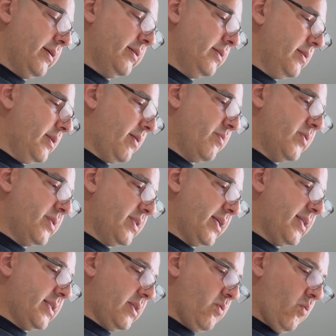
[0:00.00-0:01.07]
number
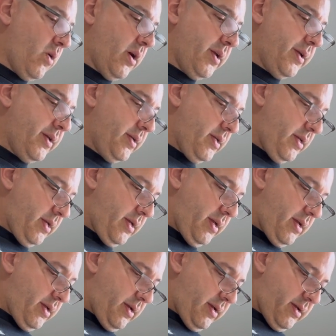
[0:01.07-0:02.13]
61.
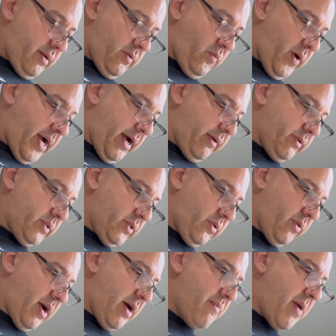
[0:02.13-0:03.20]
Wow.
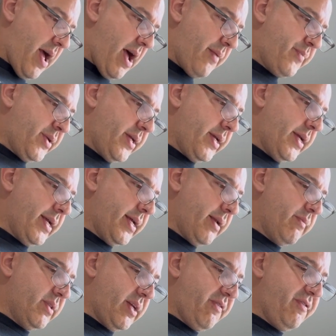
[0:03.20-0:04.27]
So I'm happy, and
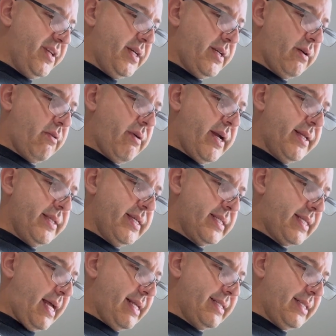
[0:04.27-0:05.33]
I'm definitely going to grade this
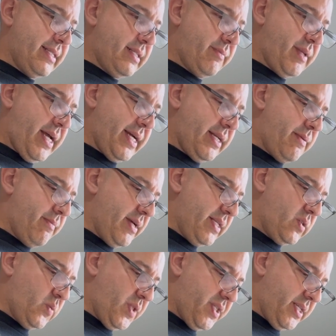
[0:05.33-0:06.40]
as is. I'm not going to
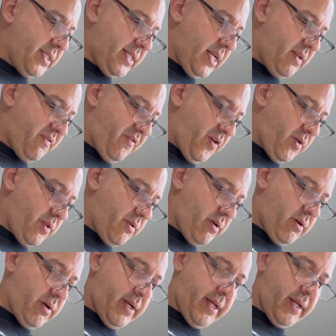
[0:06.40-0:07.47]
mess with this any
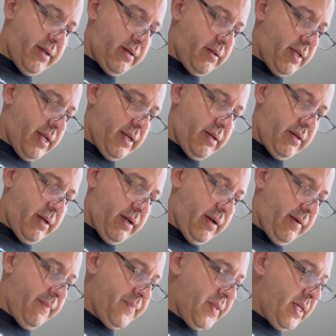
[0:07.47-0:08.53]
further,
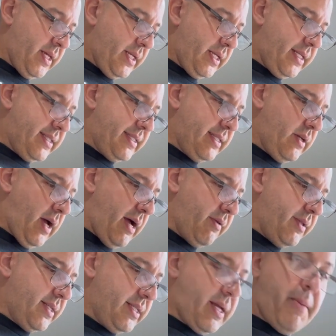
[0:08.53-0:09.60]
and let's see how
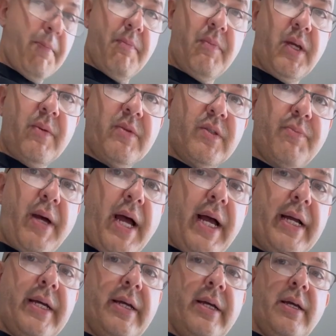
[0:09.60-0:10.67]
this comes
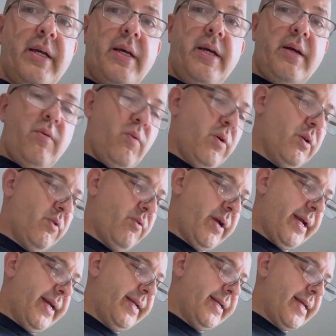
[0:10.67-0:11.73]
back, at what
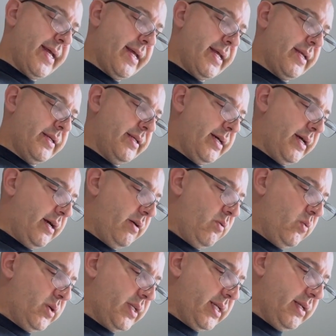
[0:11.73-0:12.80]
grade, and
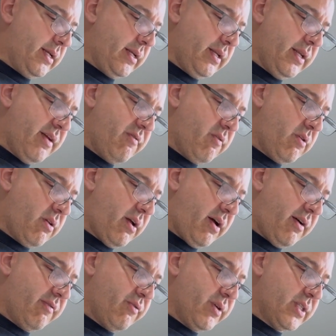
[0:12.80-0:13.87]
what level
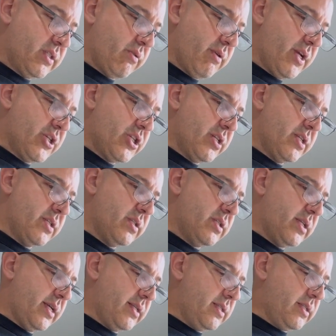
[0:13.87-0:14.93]
of restoration
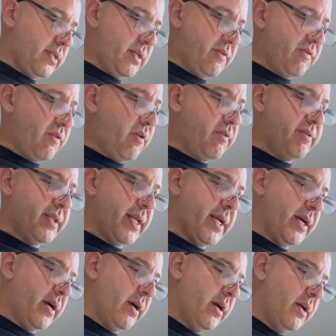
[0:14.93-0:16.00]
is involved in
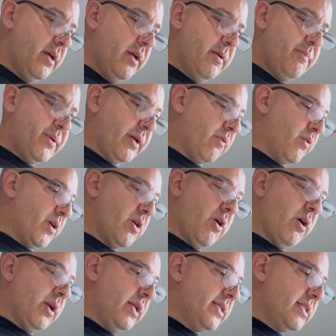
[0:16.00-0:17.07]
here. But
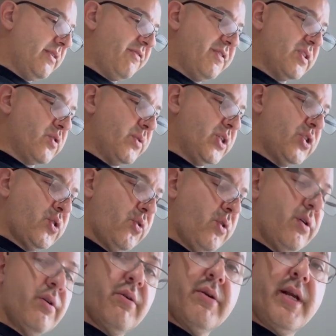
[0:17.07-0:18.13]
regardless if it's
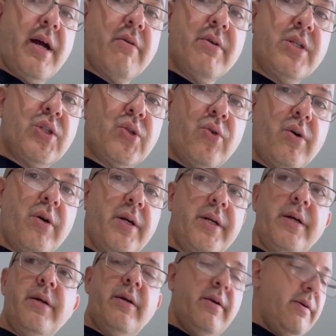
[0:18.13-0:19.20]
restored or not
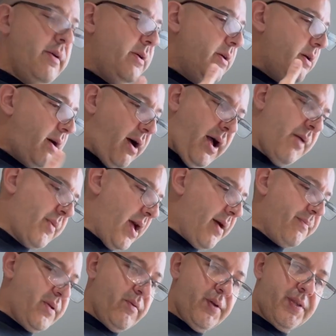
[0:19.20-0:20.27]
restored, I'm
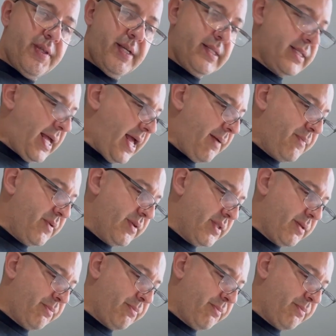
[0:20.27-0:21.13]
happy with this, happy with the